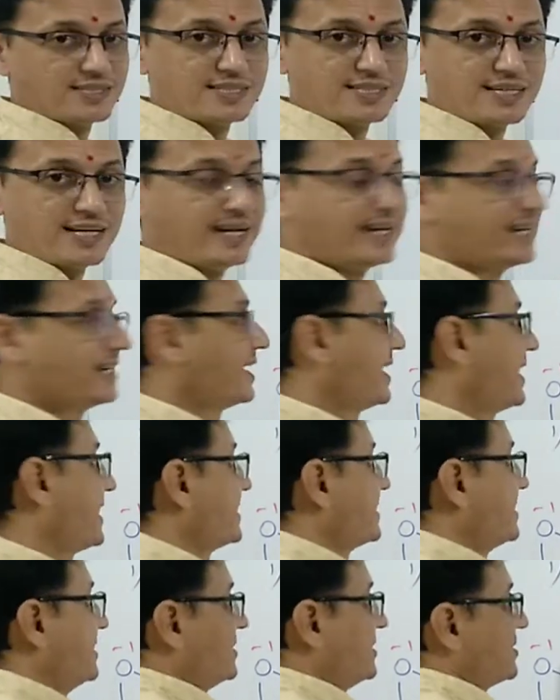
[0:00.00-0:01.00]
state
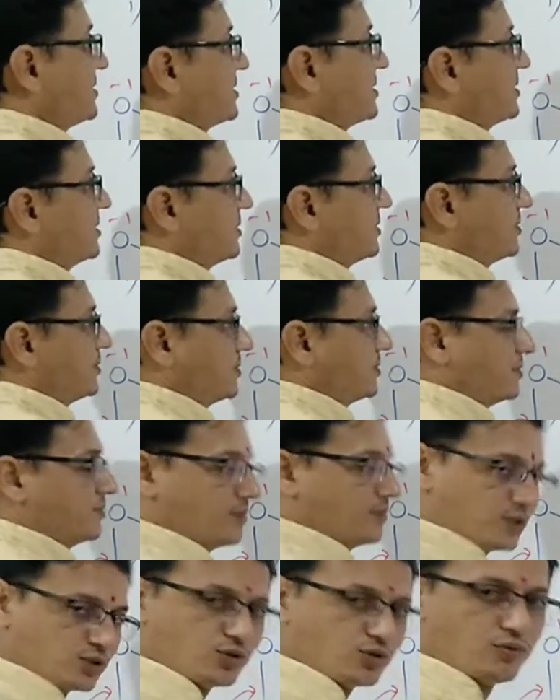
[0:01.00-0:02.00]
like this.
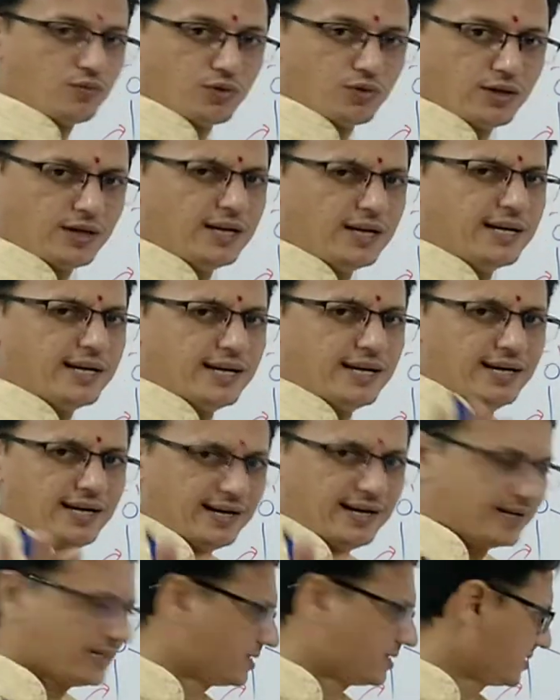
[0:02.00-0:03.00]
First of all,
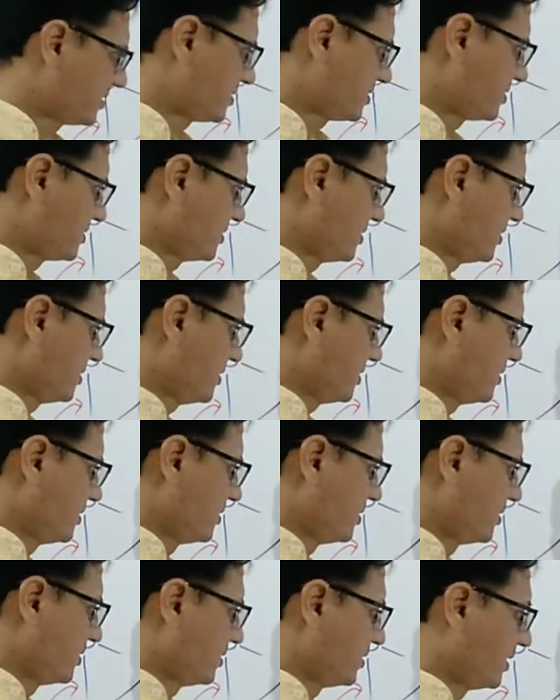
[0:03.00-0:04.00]
let's
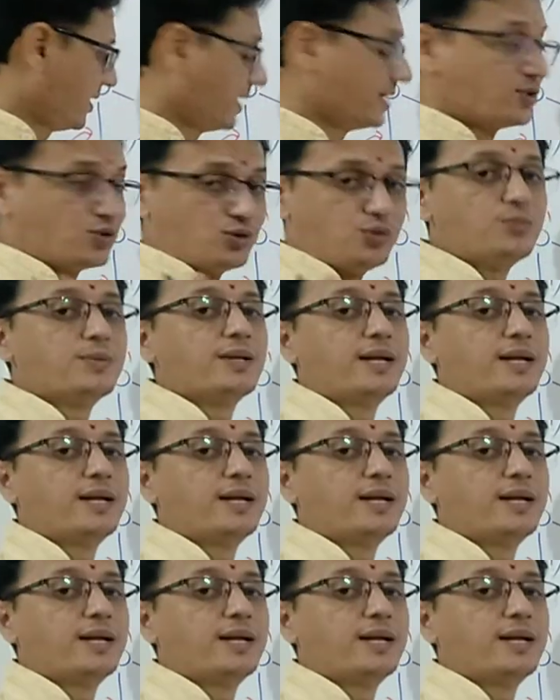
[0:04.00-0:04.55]
assume